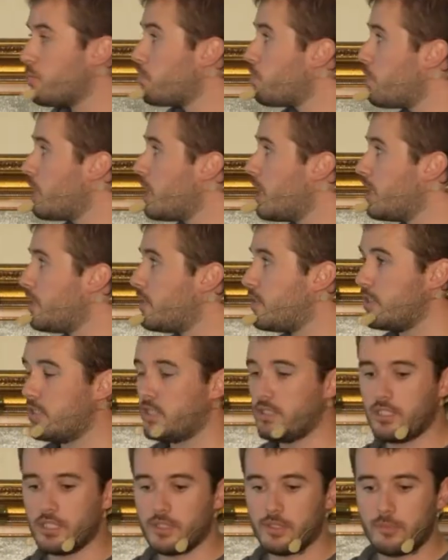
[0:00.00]
really easy
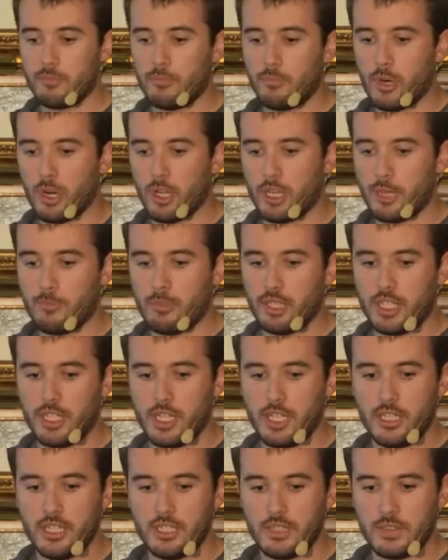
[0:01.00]
to just plug
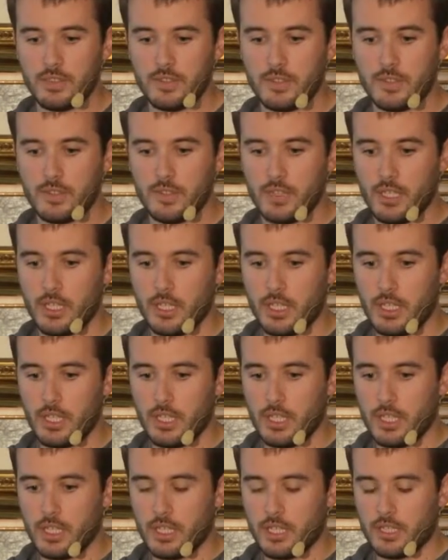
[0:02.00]
applications.
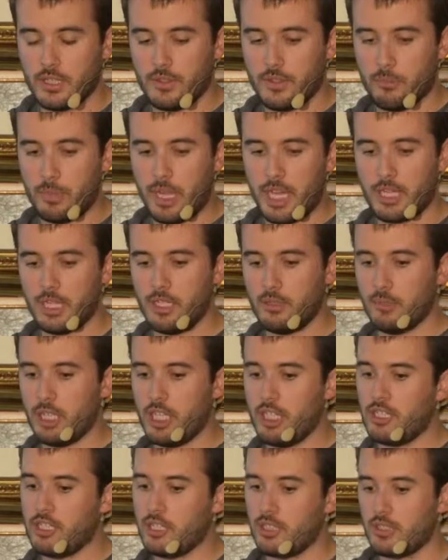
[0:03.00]
The backend
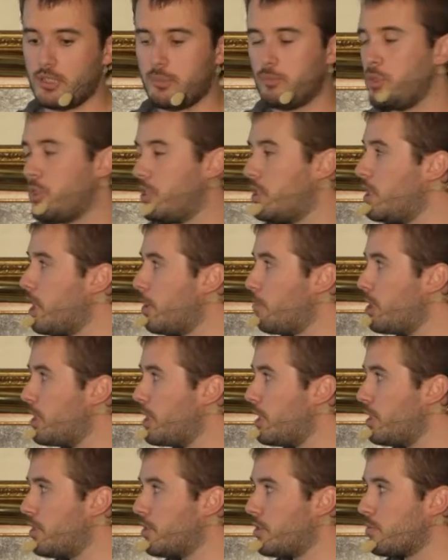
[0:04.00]
may change, but the
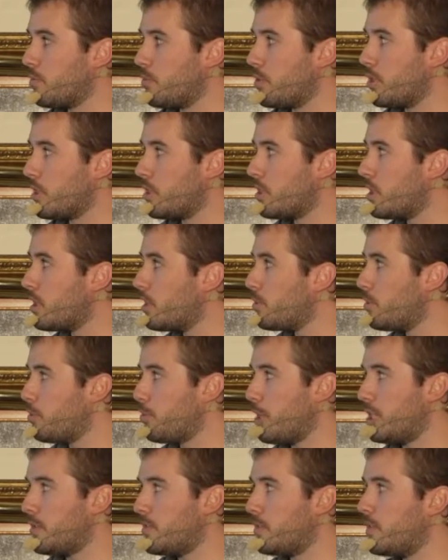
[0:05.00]
application will
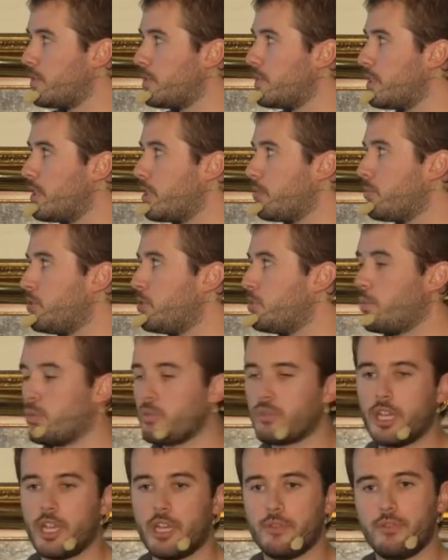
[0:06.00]
remain the same. You
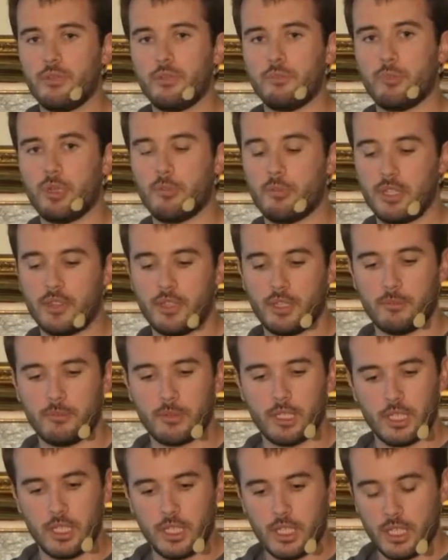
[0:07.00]
won't have to implement them
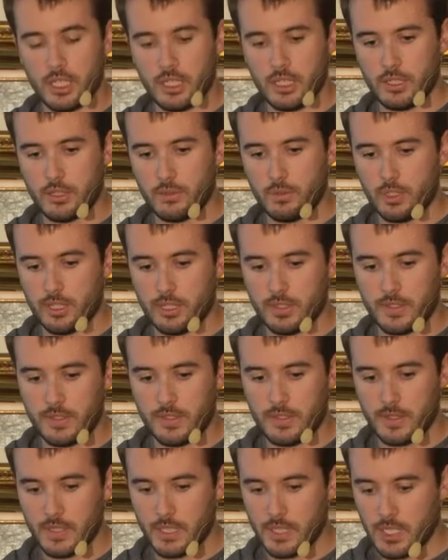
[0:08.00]

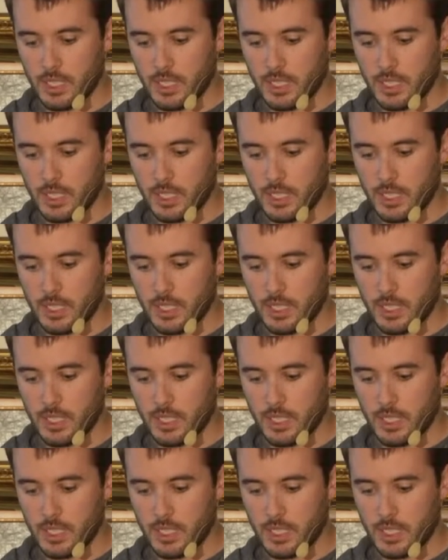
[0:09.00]
twice.